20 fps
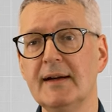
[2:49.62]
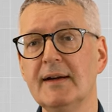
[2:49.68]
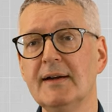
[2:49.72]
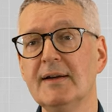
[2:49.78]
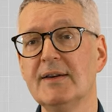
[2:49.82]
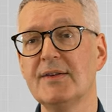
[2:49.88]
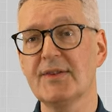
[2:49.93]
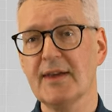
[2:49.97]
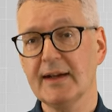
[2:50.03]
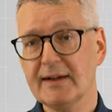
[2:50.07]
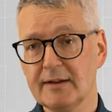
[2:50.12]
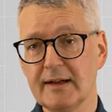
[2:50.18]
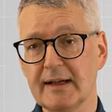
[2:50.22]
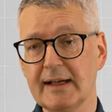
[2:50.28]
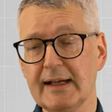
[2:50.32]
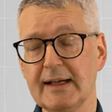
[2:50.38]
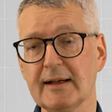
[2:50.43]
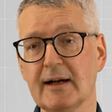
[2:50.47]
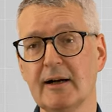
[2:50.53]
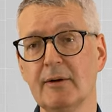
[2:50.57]

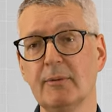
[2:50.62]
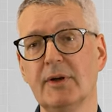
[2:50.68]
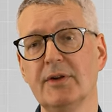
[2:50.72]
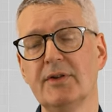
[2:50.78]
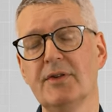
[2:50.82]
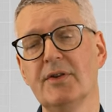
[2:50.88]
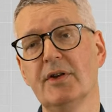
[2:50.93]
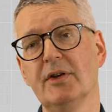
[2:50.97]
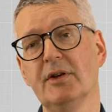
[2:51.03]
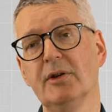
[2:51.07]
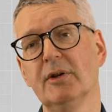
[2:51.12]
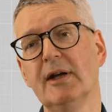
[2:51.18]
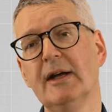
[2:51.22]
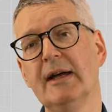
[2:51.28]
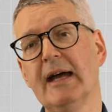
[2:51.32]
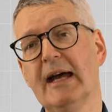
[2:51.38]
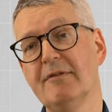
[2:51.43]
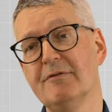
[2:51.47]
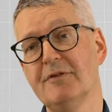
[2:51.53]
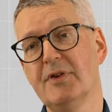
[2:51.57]
Secondly, I want to
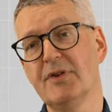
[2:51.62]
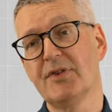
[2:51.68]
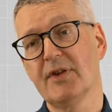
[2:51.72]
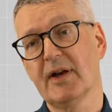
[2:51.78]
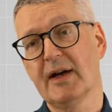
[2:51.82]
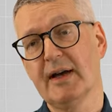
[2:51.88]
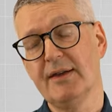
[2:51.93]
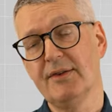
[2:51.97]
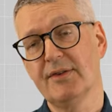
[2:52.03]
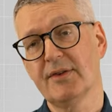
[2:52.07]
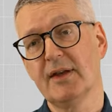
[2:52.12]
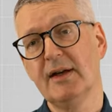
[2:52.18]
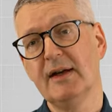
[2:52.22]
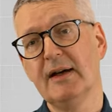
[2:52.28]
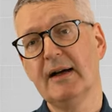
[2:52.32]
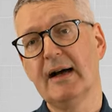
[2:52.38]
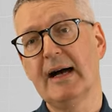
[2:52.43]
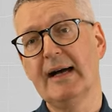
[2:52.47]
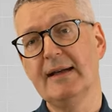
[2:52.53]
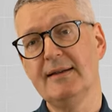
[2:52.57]
emphasize
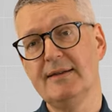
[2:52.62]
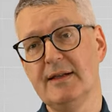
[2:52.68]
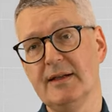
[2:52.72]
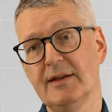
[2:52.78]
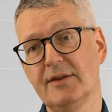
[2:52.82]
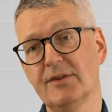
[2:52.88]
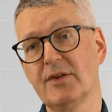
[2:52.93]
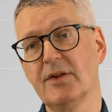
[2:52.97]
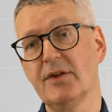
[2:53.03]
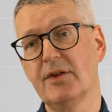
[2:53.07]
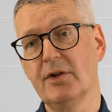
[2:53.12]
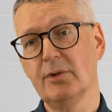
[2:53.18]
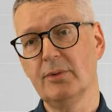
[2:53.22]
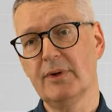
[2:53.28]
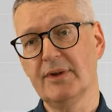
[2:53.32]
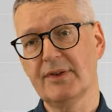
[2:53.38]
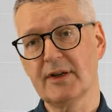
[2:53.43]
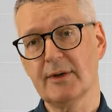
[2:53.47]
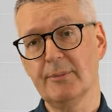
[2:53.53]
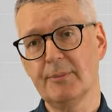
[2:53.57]
ideas to do
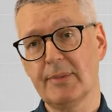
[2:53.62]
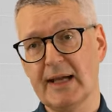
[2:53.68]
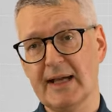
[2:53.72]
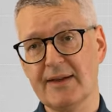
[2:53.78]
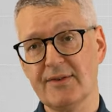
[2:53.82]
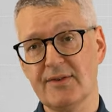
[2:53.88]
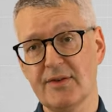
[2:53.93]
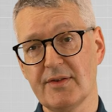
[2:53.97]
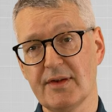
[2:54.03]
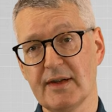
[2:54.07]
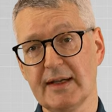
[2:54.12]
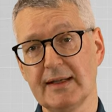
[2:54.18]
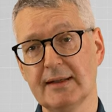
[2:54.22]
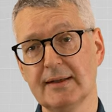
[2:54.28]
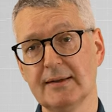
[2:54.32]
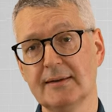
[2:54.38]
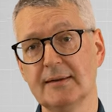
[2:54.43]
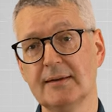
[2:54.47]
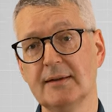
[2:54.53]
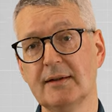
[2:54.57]
with complexity.
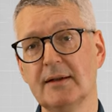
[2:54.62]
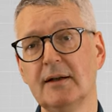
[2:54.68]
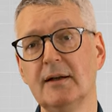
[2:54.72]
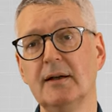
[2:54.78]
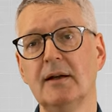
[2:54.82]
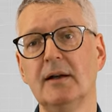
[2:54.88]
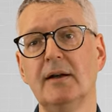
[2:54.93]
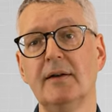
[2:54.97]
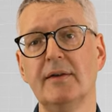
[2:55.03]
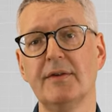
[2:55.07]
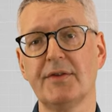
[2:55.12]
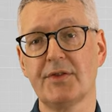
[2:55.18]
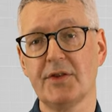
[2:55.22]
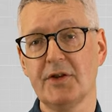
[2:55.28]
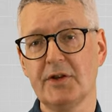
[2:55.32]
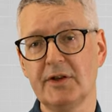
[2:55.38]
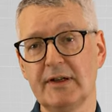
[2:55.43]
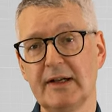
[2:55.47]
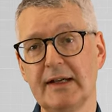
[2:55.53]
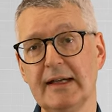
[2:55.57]

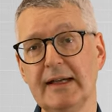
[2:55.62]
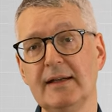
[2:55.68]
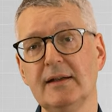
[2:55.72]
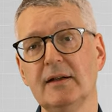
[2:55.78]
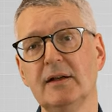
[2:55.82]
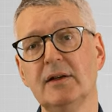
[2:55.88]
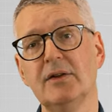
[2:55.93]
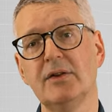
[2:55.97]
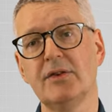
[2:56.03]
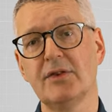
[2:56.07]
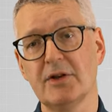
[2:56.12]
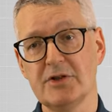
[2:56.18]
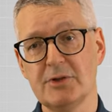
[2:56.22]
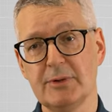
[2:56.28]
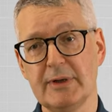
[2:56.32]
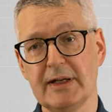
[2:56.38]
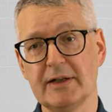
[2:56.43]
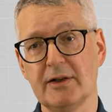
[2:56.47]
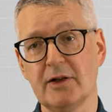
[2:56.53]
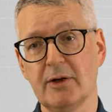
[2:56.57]
Thirdly,
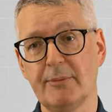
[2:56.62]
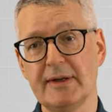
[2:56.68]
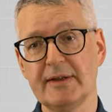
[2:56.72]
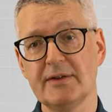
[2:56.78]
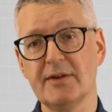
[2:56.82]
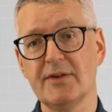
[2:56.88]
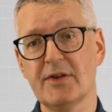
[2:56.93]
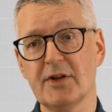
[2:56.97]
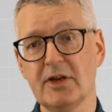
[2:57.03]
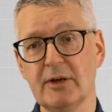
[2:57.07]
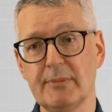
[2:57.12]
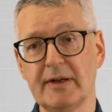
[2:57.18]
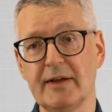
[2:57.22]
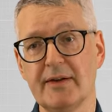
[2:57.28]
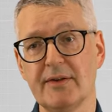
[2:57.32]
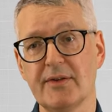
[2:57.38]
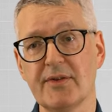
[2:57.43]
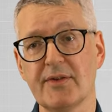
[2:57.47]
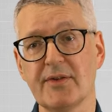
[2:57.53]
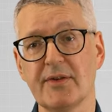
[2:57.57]
socioeconomic
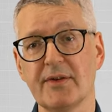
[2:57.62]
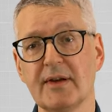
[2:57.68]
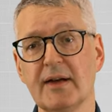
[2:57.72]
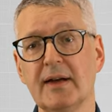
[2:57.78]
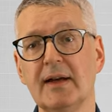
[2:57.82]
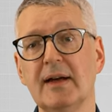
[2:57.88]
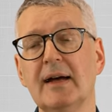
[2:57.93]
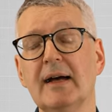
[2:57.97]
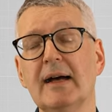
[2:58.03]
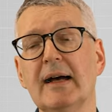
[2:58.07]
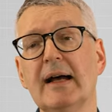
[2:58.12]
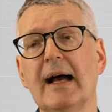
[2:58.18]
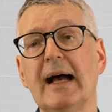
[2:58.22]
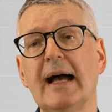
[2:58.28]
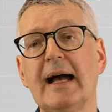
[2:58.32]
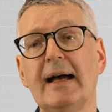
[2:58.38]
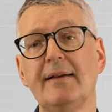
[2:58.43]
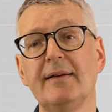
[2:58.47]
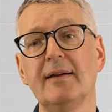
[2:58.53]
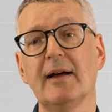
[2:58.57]
determinants.
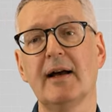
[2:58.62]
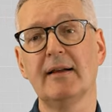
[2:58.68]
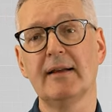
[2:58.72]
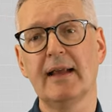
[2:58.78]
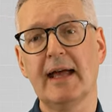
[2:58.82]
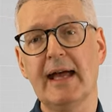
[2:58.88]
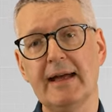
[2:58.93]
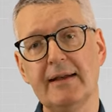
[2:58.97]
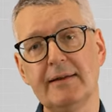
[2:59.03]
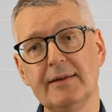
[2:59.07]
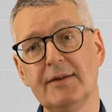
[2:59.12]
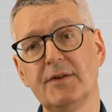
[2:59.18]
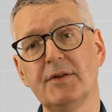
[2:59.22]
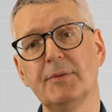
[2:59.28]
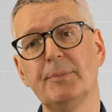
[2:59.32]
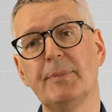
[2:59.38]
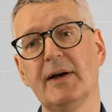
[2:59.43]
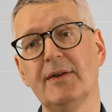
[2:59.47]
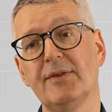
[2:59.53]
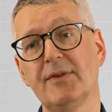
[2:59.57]
And I'll end
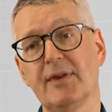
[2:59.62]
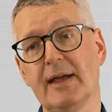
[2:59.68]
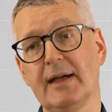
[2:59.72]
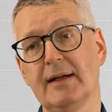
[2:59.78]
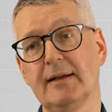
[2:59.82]
by saying a